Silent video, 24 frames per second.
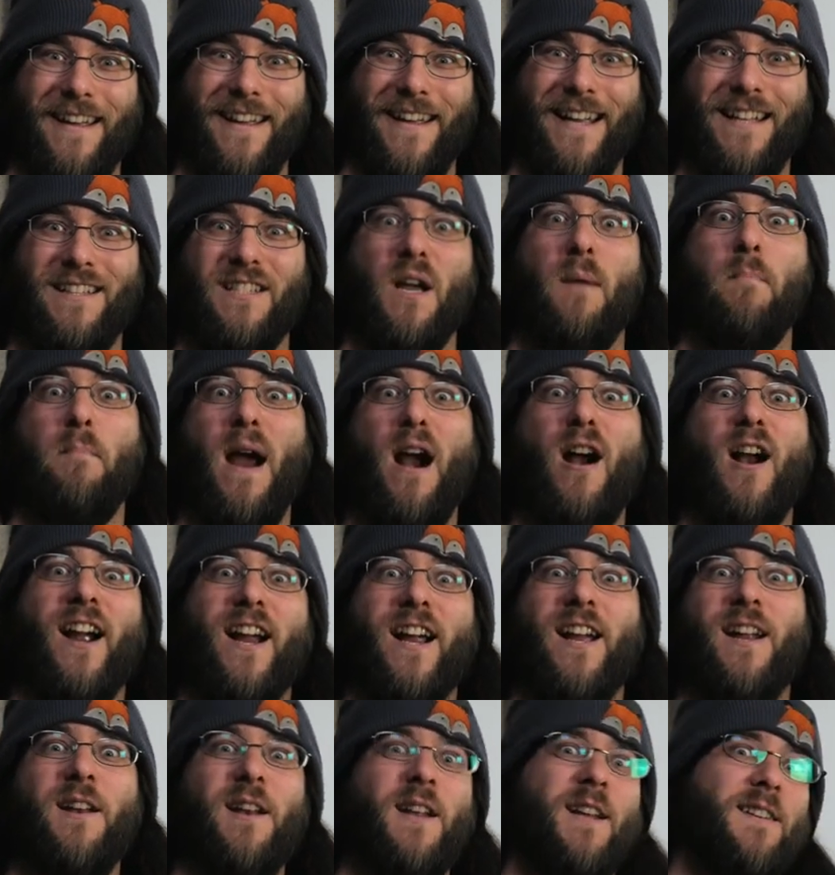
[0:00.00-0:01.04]
It's
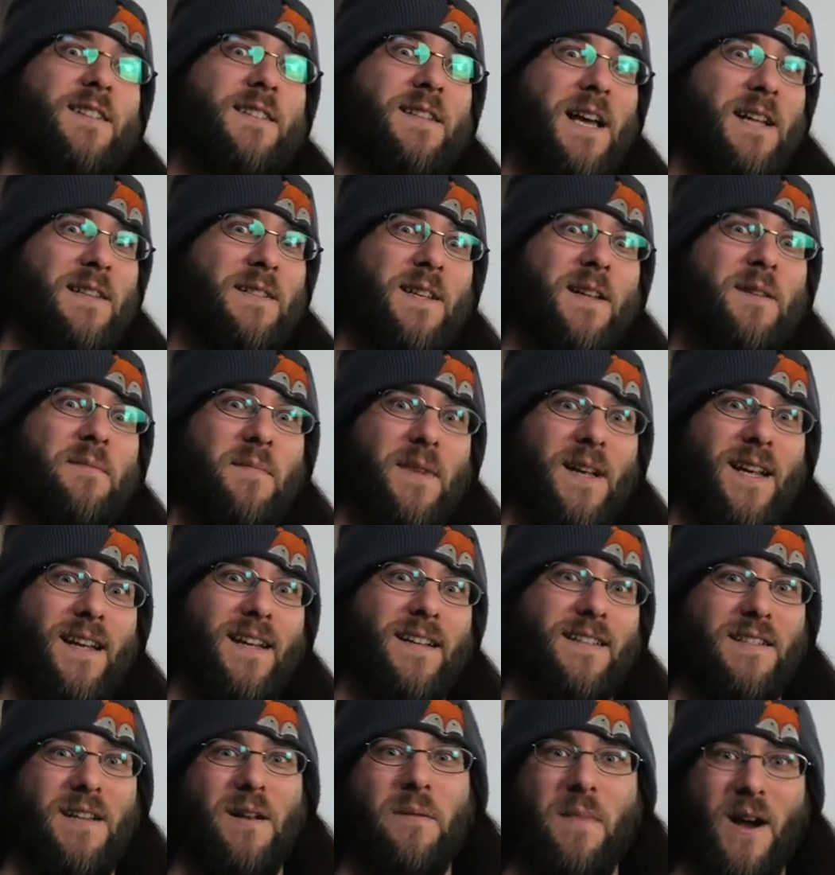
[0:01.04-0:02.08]
Americanness that's in me.
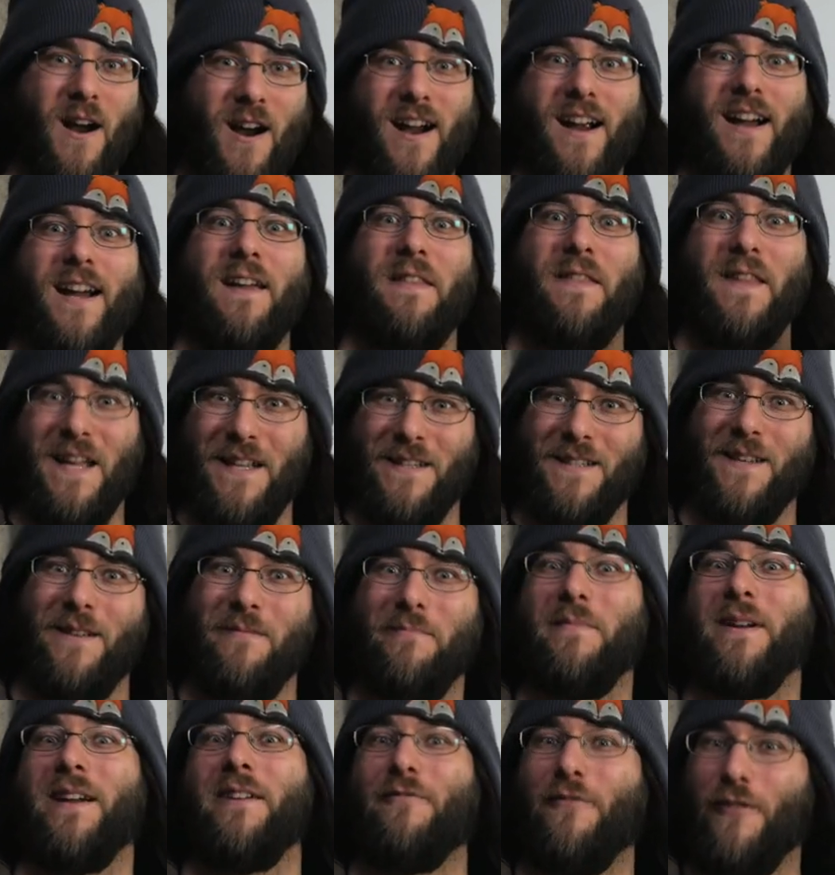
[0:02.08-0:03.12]
It's an American that's
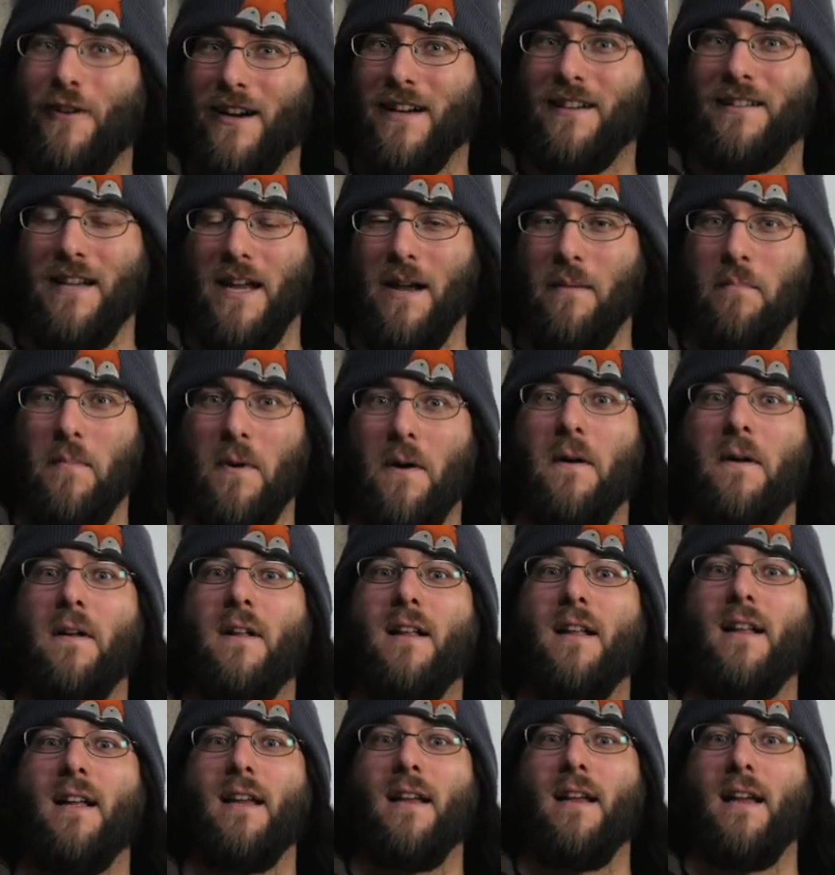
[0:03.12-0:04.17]
in me, for example.
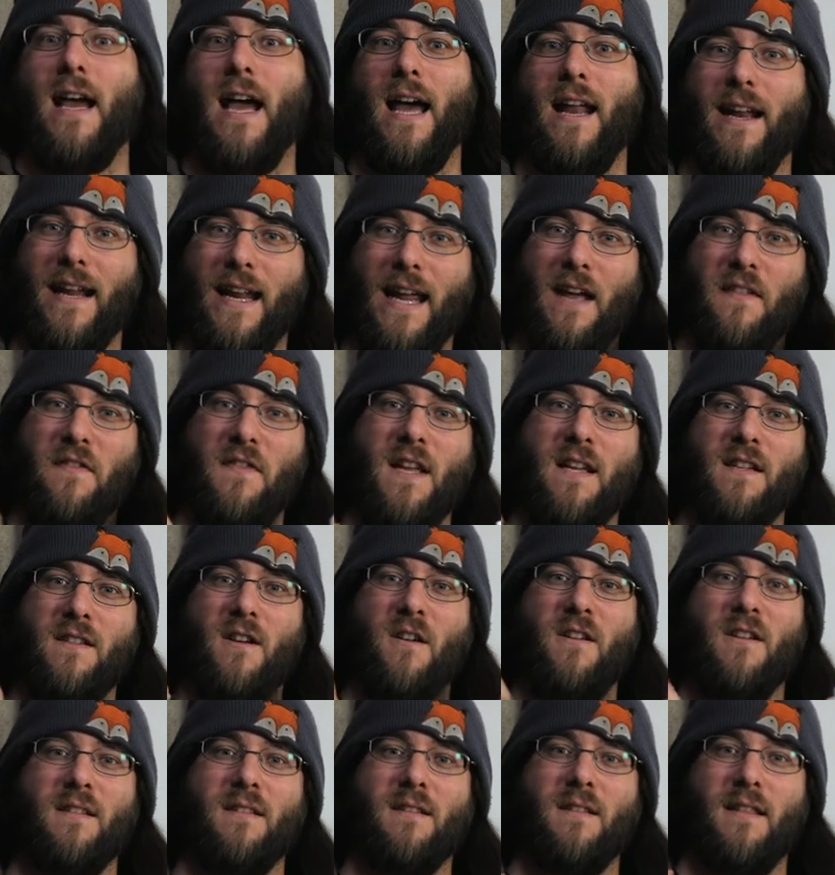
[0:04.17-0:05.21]
And again, these
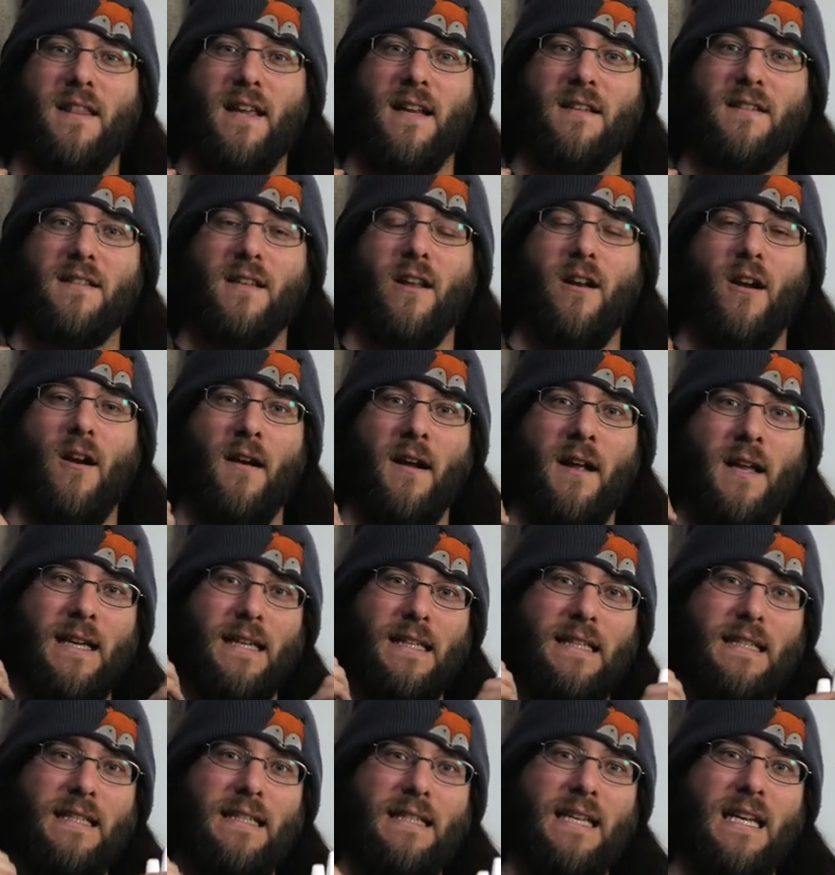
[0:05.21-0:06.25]
are things that are
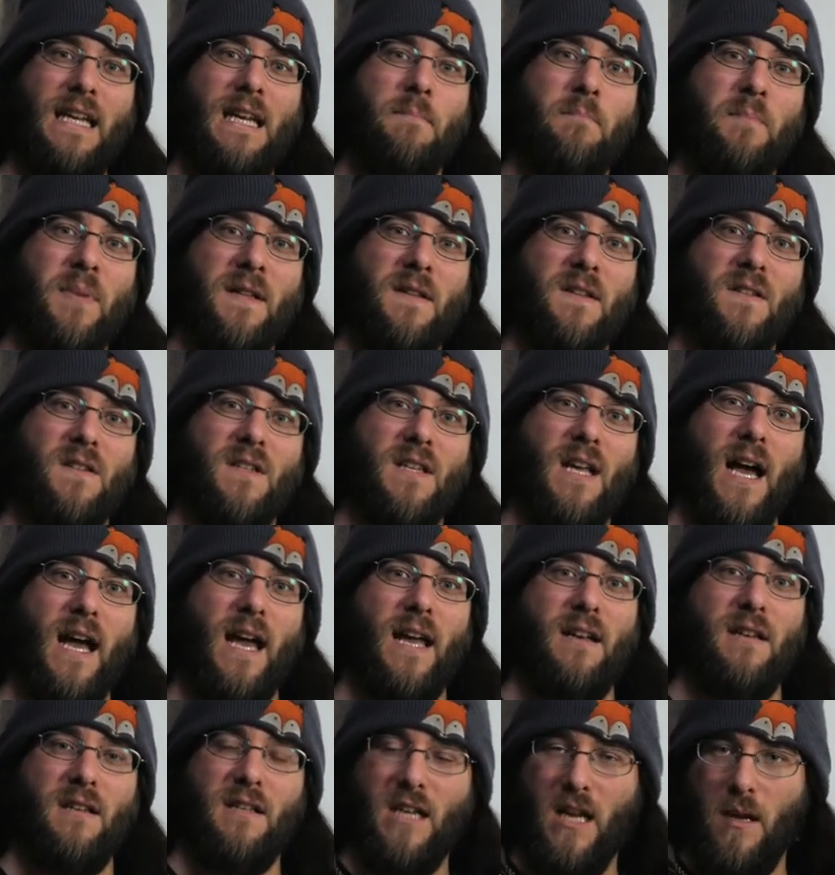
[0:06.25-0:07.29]
deep
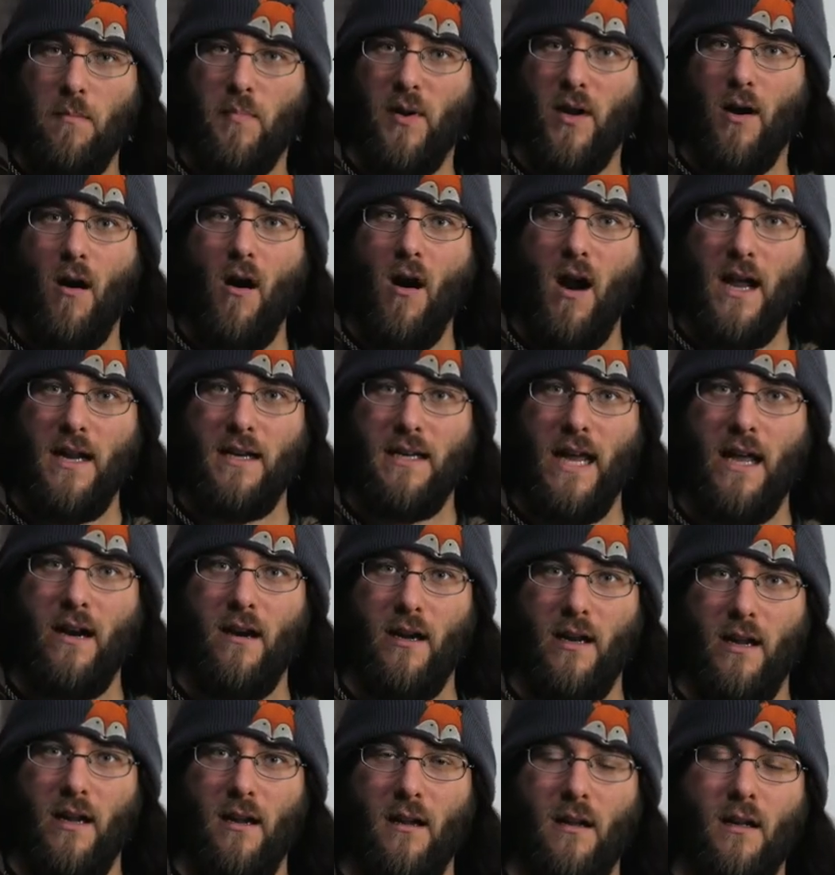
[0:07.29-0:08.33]
inside, deep in our
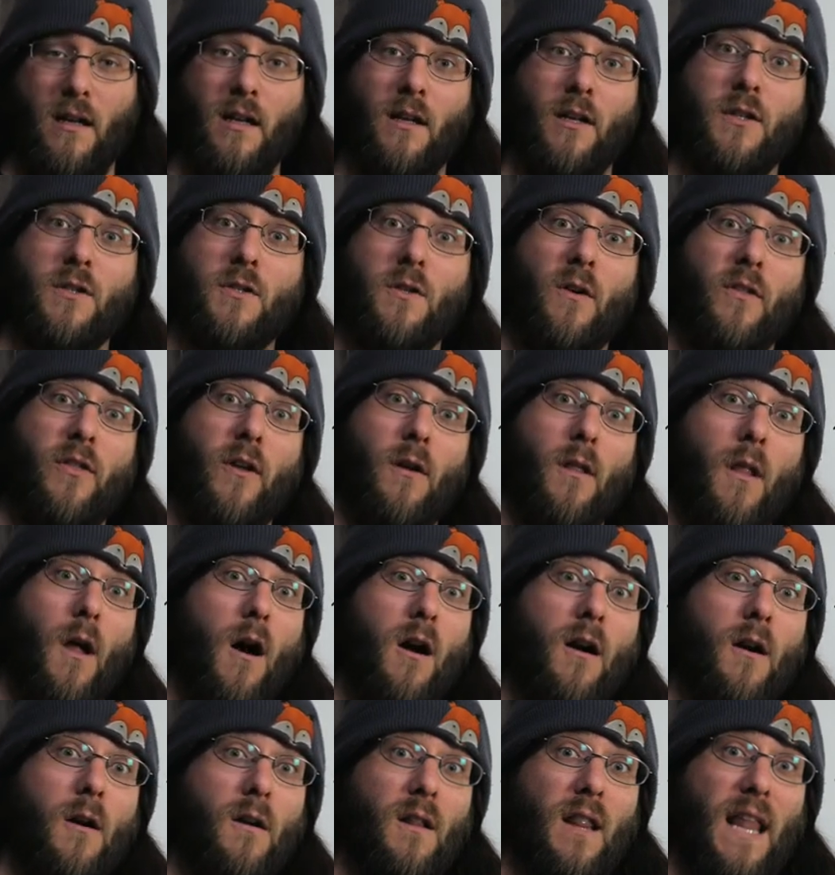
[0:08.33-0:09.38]
identity, so they're
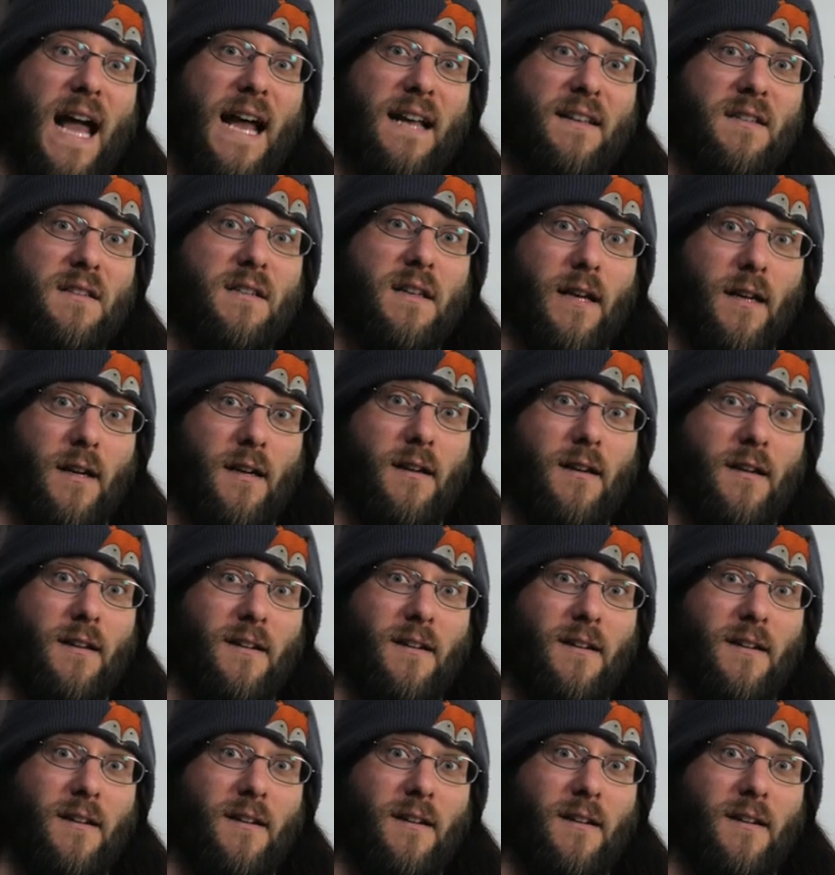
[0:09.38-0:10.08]
longer lasting.